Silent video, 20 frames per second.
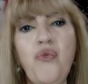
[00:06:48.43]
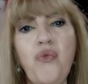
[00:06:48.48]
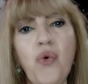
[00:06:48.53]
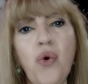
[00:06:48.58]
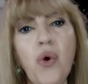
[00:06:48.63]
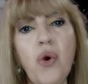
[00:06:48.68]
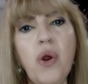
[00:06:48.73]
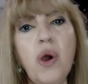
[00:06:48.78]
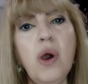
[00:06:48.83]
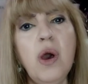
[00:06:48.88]

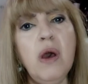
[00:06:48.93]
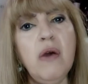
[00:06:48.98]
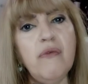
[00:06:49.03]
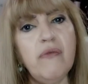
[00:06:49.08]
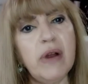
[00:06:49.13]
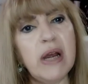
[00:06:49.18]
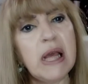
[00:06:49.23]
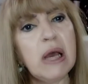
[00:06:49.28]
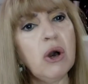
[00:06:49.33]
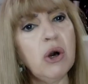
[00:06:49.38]
for
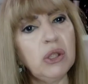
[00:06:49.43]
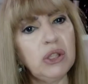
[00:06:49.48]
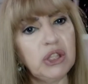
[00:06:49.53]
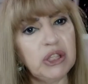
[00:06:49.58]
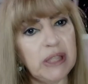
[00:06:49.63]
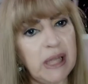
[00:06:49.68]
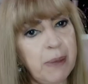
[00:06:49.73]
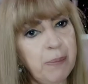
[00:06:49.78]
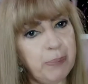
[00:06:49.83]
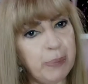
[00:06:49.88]
very
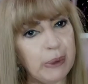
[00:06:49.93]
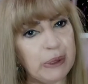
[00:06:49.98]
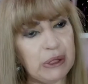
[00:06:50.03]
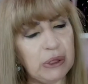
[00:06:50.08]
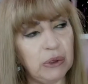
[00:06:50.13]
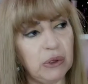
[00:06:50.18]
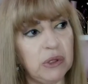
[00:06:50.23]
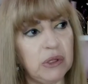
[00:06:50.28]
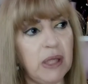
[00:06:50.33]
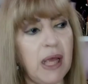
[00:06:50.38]
hot
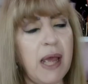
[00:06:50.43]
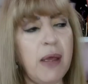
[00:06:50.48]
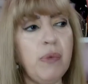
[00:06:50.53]
temperatures.